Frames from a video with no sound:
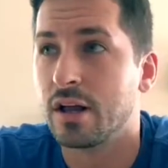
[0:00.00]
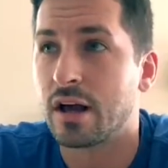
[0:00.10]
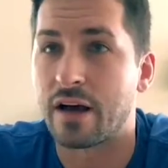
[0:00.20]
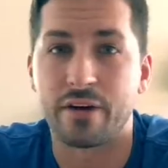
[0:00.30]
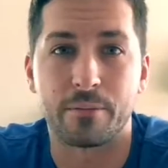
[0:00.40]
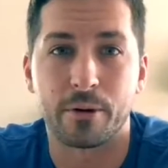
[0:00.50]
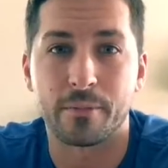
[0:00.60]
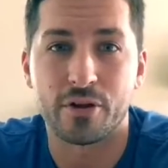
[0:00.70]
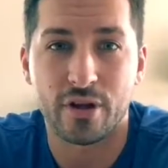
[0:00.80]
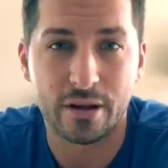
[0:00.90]
I've had pretty
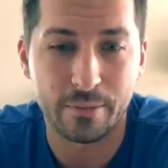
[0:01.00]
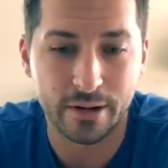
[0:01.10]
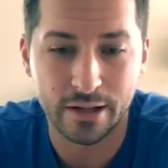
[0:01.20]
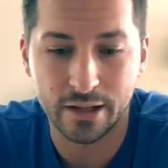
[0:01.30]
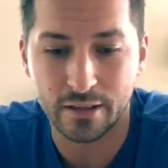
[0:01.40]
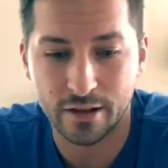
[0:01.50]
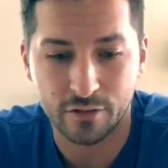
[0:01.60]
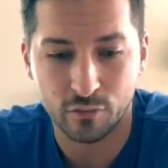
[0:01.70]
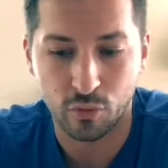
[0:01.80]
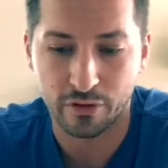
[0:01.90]
much anybody
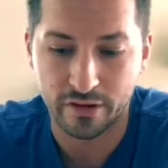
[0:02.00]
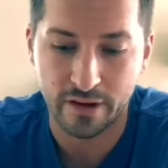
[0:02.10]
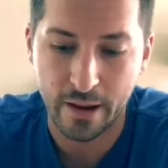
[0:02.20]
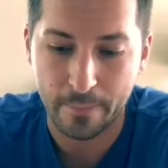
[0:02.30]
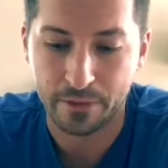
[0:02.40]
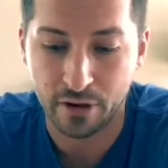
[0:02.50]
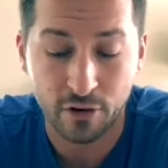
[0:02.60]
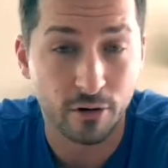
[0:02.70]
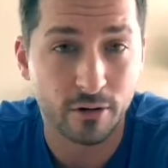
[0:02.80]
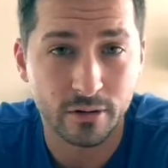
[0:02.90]
that's worth a damn get
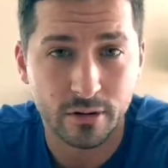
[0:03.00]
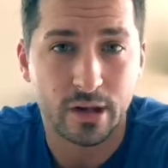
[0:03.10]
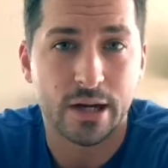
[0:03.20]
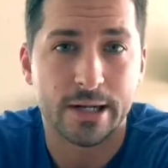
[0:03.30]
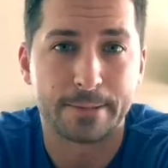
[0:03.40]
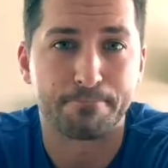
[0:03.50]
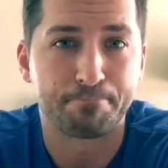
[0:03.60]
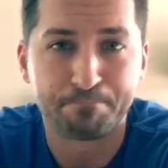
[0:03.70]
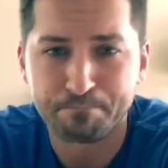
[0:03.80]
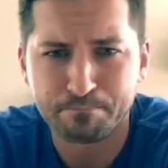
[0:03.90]
hurt.
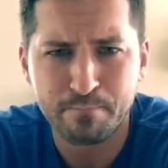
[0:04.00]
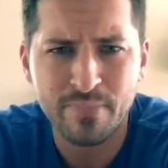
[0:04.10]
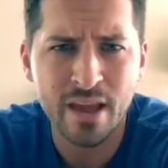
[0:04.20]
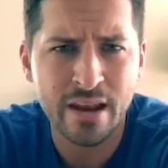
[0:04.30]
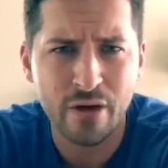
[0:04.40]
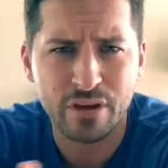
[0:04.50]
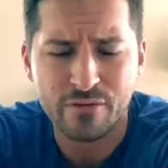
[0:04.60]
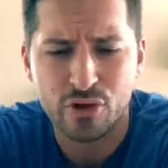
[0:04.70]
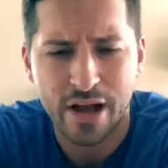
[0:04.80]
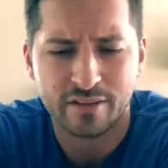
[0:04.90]
Now
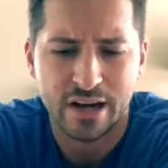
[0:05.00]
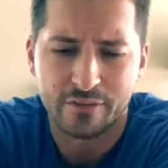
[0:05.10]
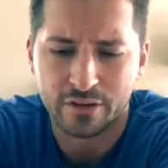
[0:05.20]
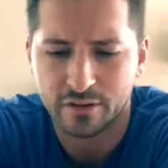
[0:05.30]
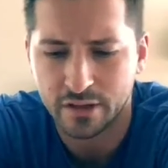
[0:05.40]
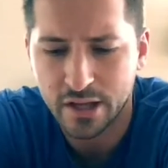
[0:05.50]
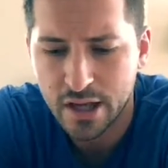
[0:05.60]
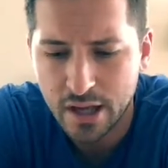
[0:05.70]
David Johnson, obviously.